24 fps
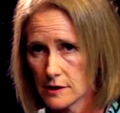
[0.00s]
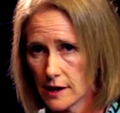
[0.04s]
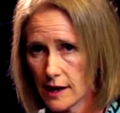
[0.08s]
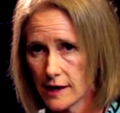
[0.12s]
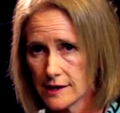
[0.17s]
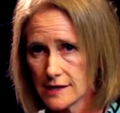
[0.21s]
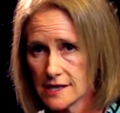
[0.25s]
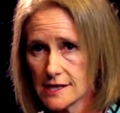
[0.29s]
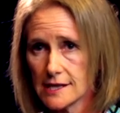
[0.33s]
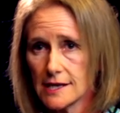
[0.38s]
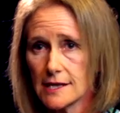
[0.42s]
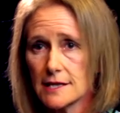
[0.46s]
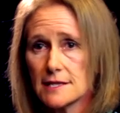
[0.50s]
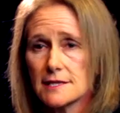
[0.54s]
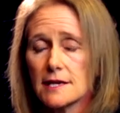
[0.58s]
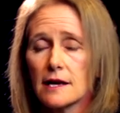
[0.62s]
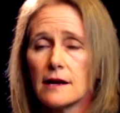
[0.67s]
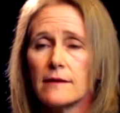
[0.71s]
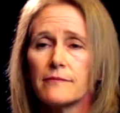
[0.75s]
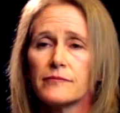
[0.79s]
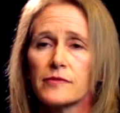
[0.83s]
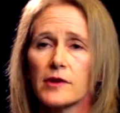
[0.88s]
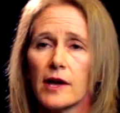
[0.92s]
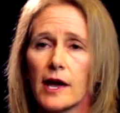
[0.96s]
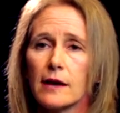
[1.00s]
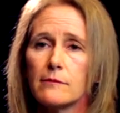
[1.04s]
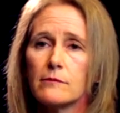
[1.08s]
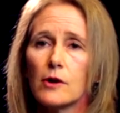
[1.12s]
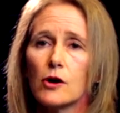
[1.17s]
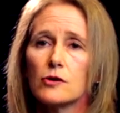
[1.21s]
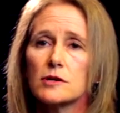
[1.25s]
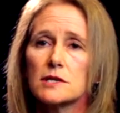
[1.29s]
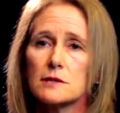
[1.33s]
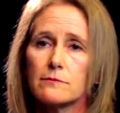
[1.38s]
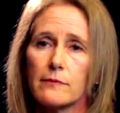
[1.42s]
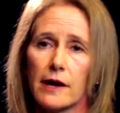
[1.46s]
entities. And
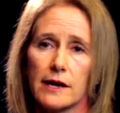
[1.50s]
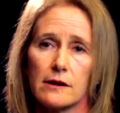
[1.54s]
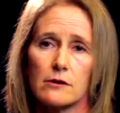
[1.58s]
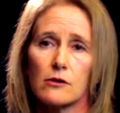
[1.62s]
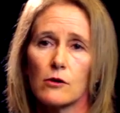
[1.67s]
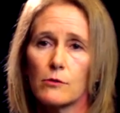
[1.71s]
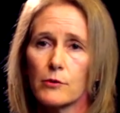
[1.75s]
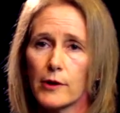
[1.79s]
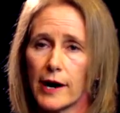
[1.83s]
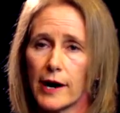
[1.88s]
most medical